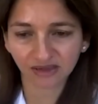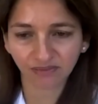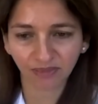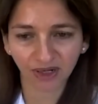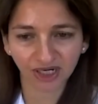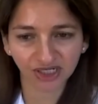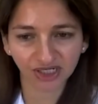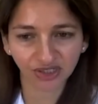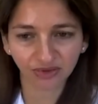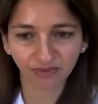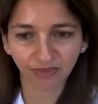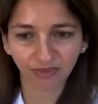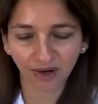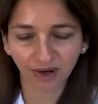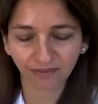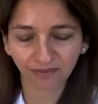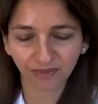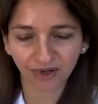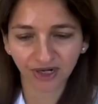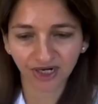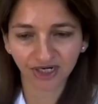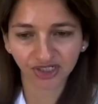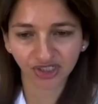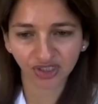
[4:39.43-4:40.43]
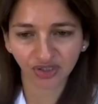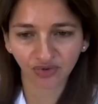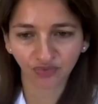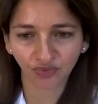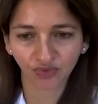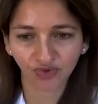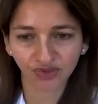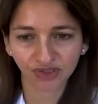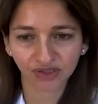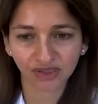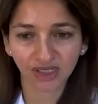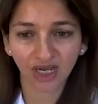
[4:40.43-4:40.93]
patient population
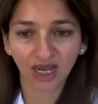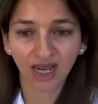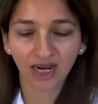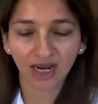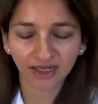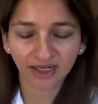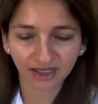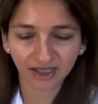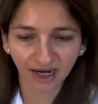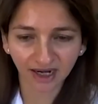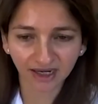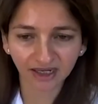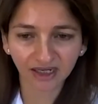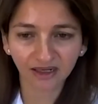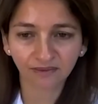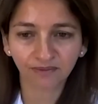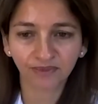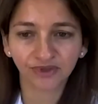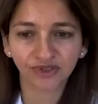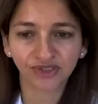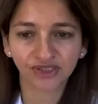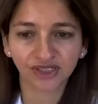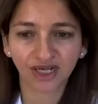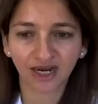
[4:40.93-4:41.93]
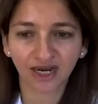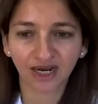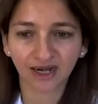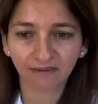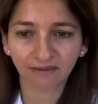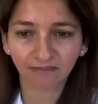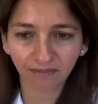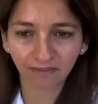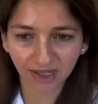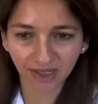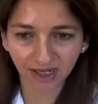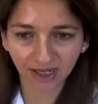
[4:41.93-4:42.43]
was 90%
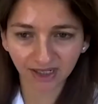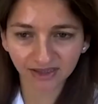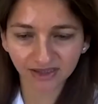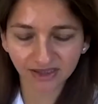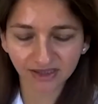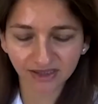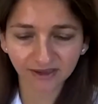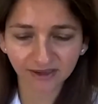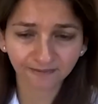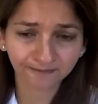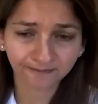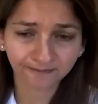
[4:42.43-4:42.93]
plus.